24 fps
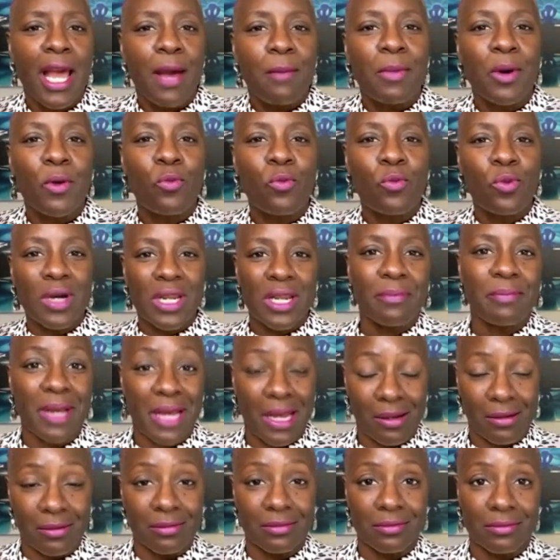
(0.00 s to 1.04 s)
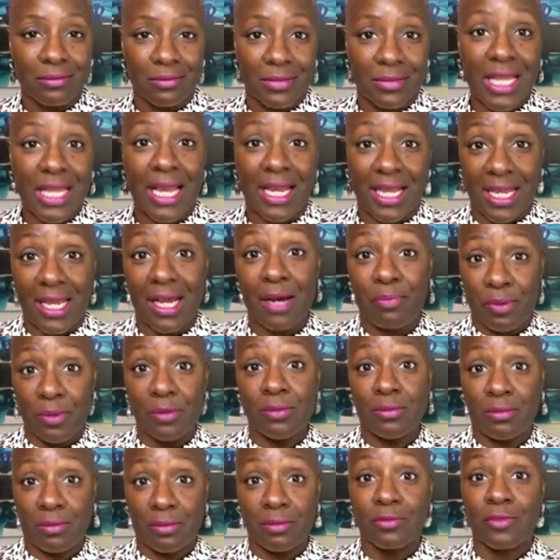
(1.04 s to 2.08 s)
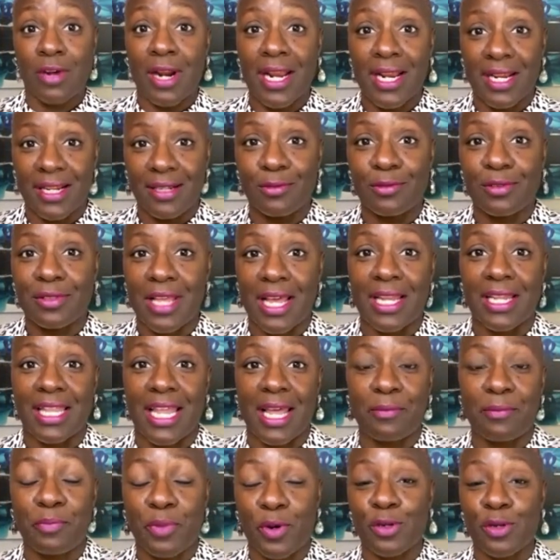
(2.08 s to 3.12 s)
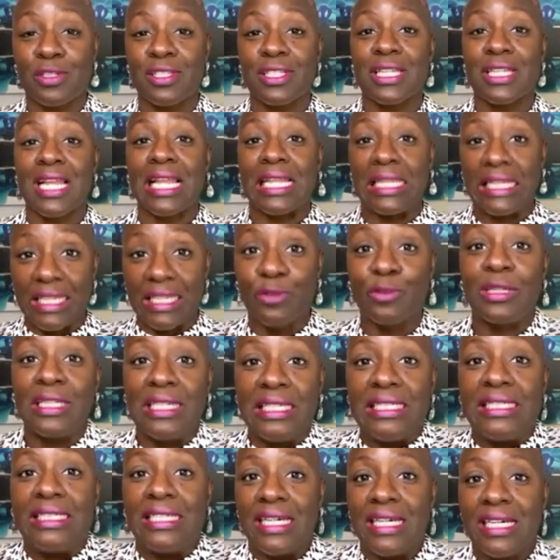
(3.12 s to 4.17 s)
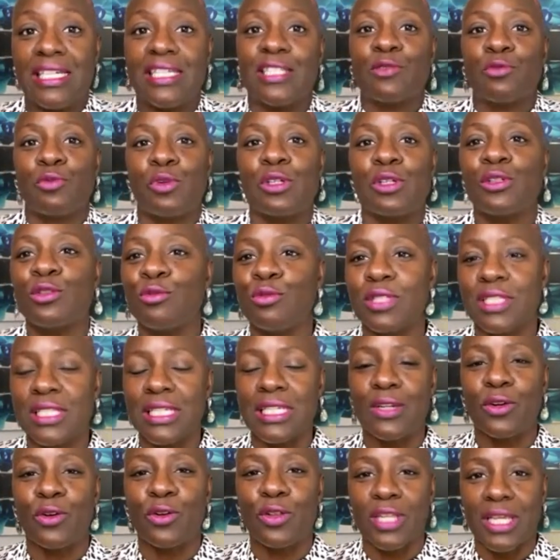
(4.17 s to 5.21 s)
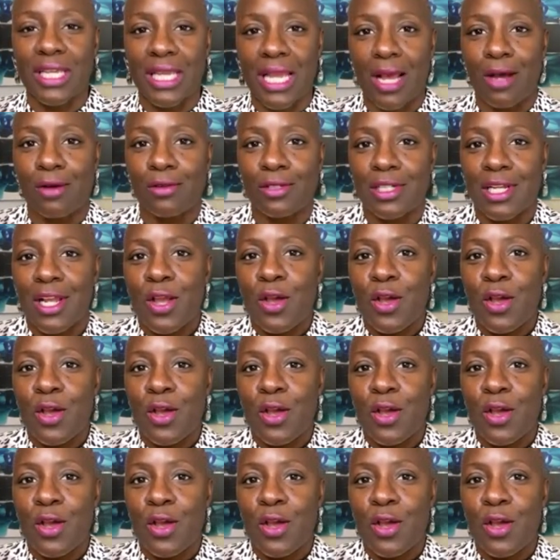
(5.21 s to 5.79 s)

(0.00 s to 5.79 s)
But what about that couple, right? That that person that literally does want to sit on the couch.